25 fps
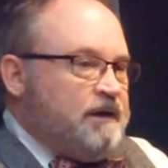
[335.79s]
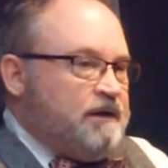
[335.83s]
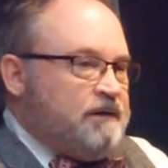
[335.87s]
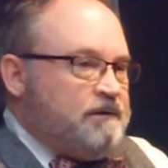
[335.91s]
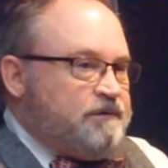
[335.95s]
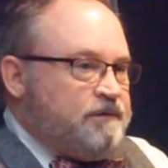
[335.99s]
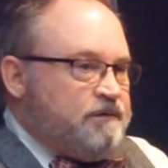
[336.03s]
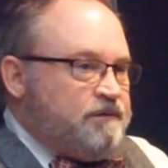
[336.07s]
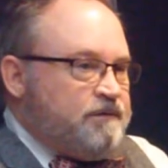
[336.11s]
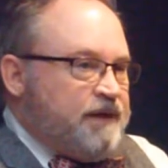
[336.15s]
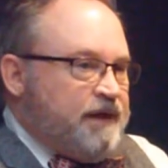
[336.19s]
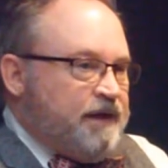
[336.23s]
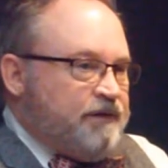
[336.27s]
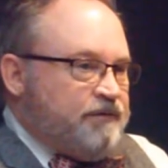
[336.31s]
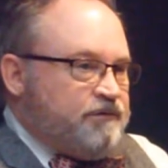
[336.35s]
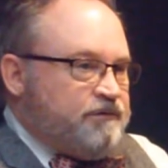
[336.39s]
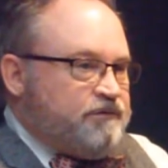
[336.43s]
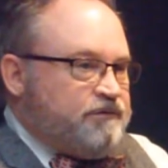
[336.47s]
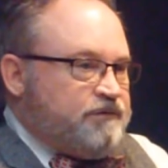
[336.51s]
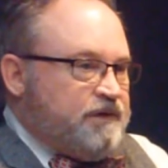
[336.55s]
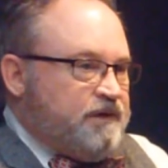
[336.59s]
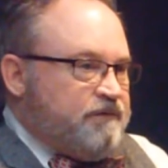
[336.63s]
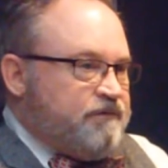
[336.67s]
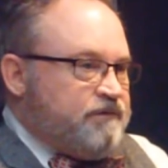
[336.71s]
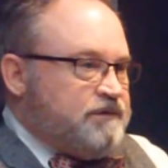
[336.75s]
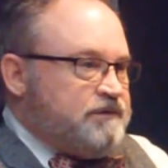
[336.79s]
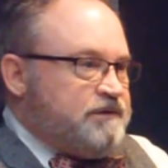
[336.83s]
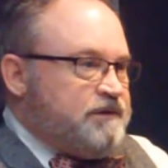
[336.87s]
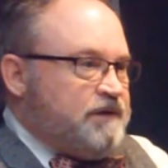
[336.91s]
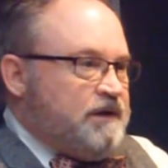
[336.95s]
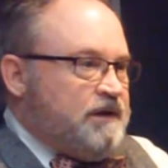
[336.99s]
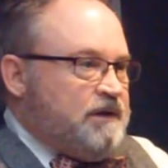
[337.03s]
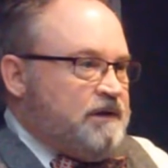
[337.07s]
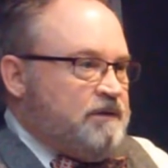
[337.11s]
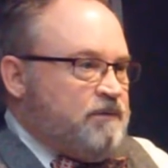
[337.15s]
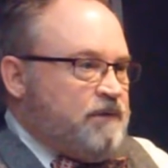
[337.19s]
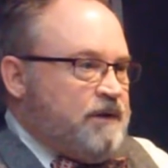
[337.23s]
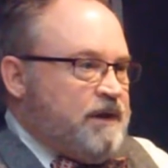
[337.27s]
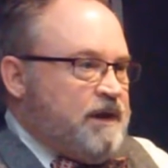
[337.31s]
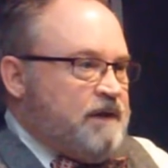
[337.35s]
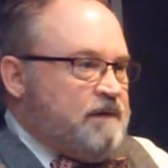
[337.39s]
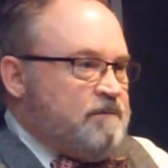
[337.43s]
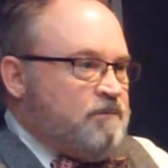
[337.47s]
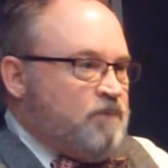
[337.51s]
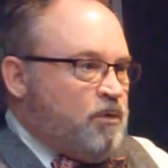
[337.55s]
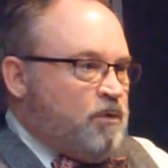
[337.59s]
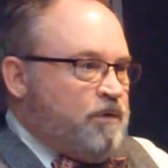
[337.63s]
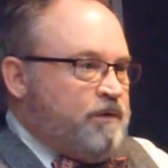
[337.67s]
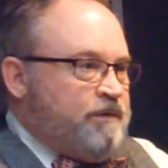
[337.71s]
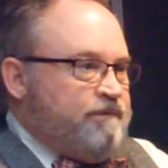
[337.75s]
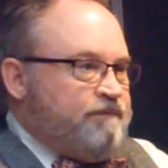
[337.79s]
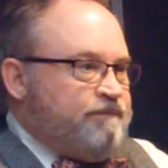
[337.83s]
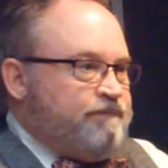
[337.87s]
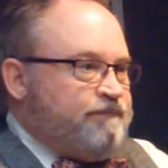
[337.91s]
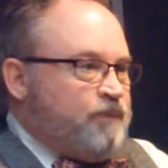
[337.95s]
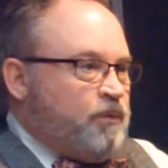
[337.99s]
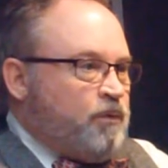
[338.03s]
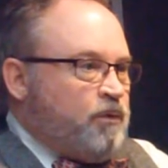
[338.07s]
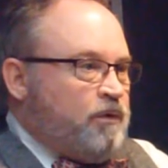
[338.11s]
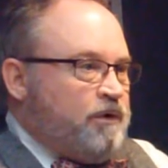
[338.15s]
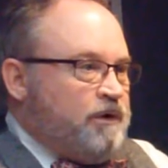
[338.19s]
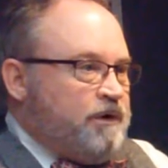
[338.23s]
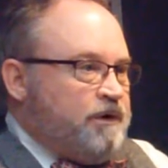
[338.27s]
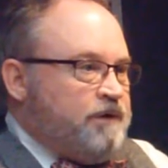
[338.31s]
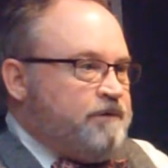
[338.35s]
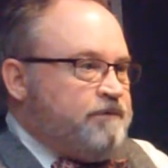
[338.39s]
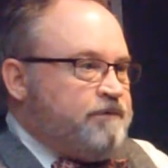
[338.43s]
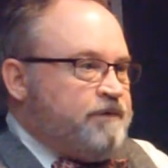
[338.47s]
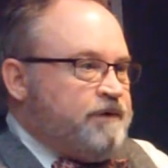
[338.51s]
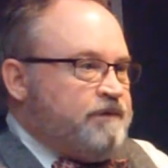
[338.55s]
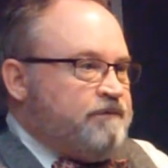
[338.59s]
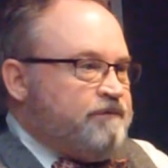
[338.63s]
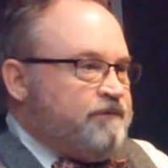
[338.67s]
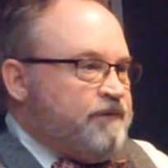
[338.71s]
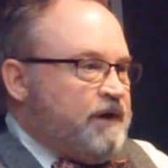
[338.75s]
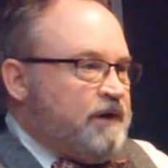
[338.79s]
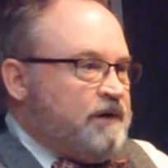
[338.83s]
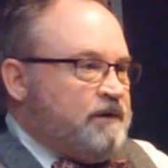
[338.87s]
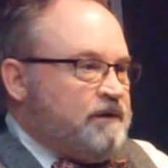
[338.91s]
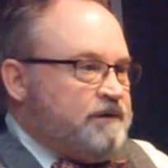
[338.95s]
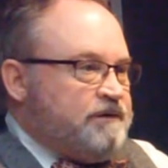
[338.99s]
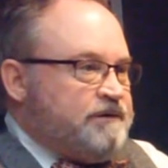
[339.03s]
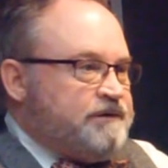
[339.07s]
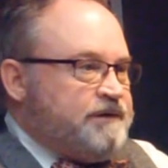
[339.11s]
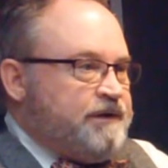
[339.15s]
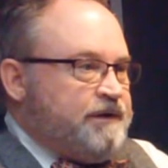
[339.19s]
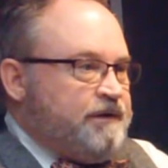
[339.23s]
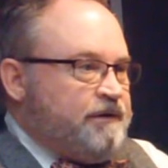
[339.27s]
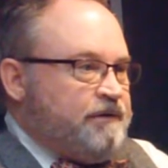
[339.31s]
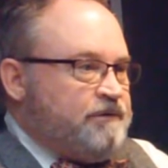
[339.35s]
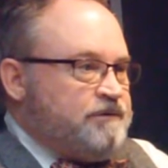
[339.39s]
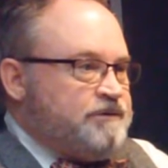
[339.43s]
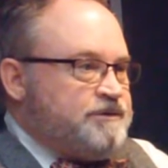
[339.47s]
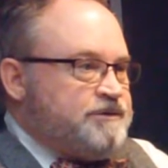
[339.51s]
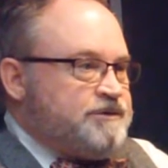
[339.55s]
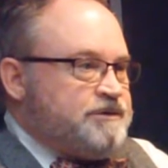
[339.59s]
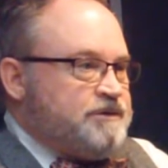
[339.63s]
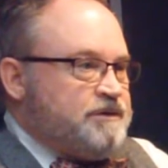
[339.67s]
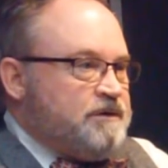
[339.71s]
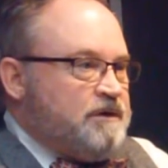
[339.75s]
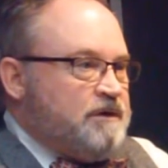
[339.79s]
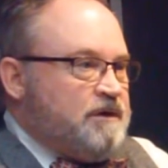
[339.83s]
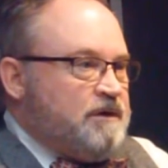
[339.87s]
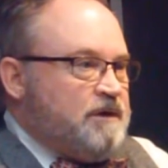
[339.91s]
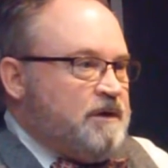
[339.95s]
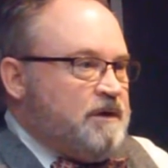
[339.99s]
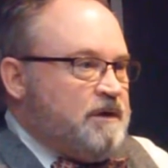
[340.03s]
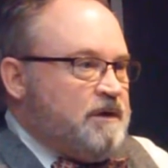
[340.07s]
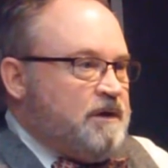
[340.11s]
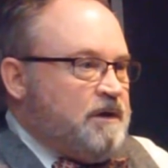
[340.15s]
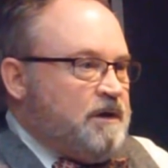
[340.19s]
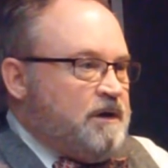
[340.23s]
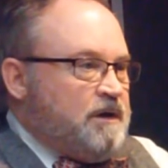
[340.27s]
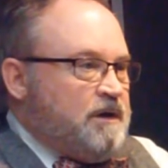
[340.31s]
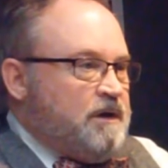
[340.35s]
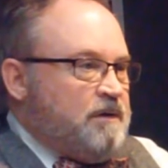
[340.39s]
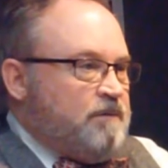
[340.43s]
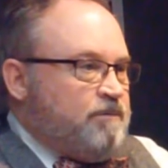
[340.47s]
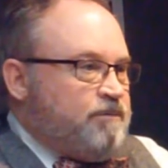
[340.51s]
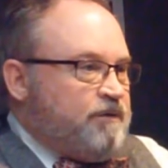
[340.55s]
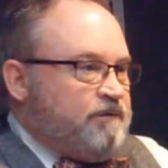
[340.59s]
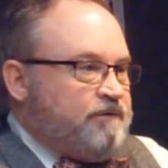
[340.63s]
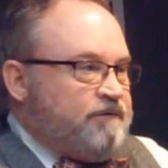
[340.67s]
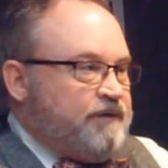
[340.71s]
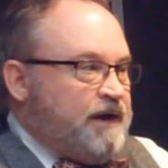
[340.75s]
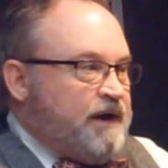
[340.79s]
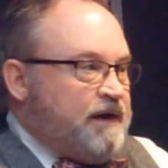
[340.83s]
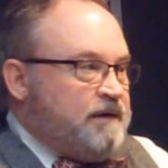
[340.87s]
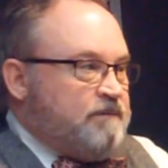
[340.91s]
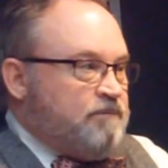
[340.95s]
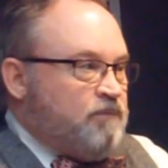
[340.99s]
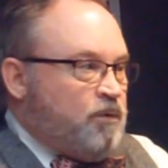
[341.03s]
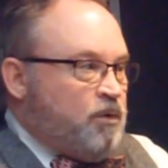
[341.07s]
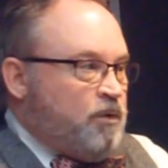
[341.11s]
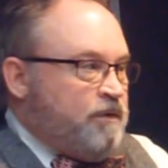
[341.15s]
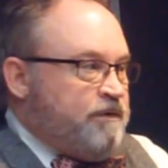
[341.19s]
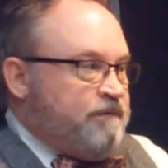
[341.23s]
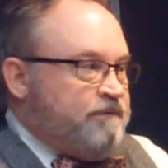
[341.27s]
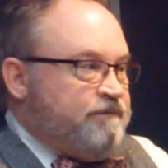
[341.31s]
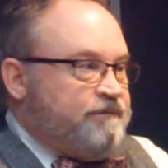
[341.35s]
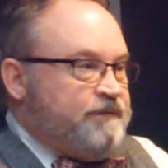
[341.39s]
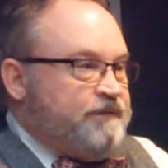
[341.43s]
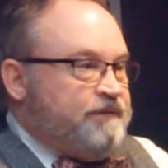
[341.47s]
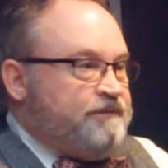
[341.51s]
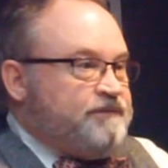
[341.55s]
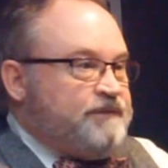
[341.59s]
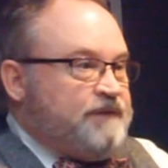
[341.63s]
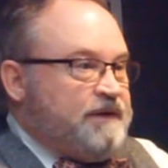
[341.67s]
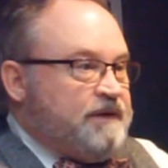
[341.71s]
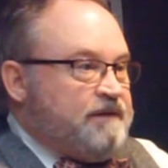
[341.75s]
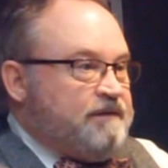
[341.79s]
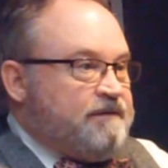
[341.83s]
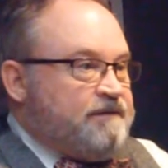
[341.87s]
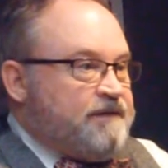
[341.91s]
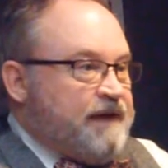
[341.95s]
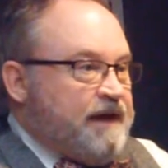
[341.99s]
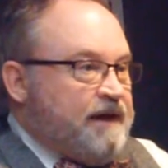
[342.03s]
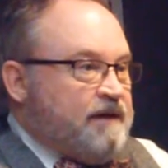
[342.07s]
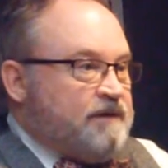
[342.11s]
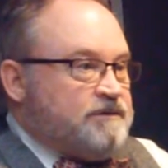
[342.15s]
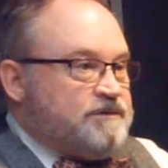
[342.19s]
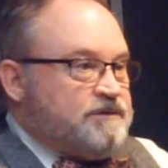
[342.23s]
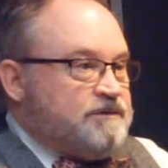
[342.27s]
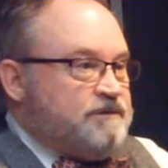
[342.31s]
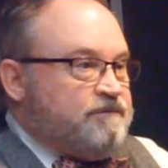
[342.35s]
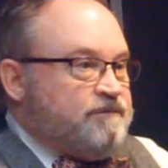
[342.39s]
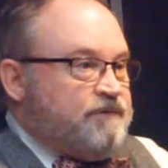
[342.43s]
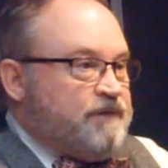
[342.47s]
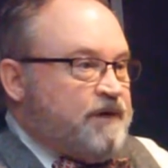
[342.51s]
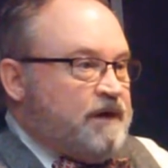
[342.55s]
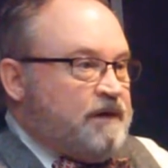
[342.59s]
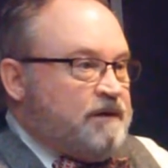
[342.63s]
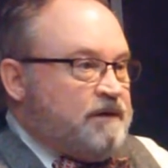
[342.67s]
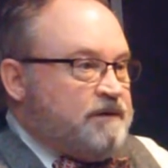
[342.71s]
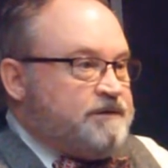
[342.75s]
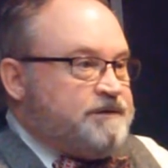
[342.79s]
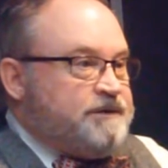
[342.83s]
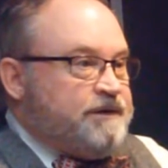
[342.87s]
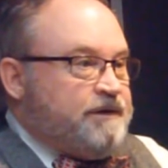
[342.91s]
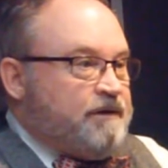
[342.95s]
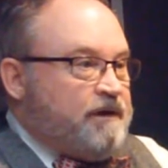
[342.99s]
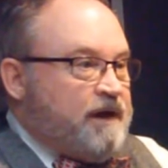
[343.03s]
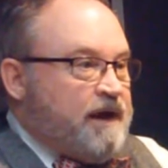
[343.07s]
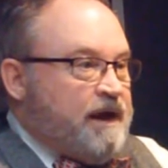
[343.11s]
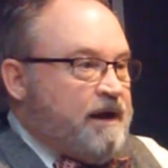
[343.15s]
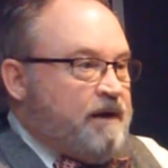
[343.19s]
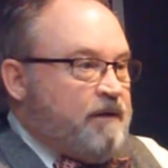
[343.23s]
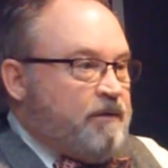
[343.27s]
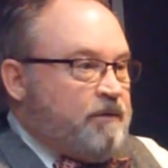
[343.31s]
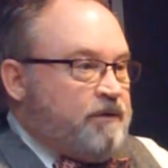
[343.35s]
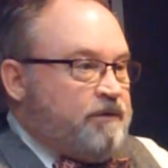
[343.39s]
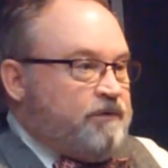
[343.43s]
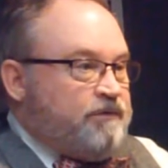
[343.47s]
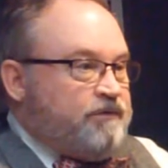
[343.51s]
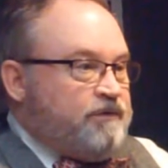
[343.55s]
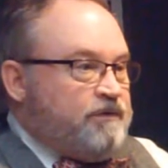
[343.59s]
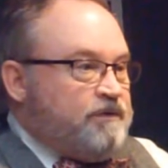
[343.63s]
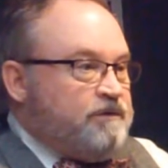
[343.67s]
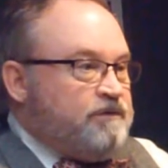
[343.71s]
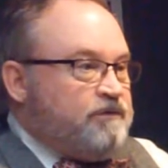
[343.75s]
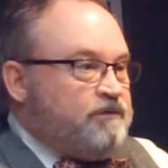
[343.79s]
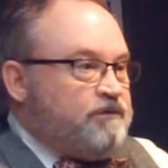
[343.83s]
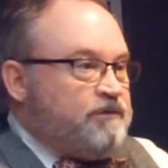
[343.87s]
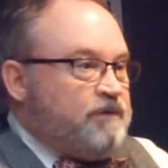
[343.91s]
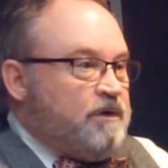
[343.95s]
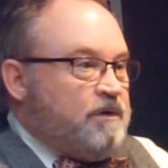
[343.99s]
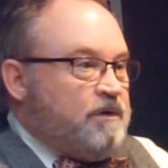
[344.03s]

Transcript: In 2017, we had more than 400 volunteers provide more than 15,000 volunteer hours. And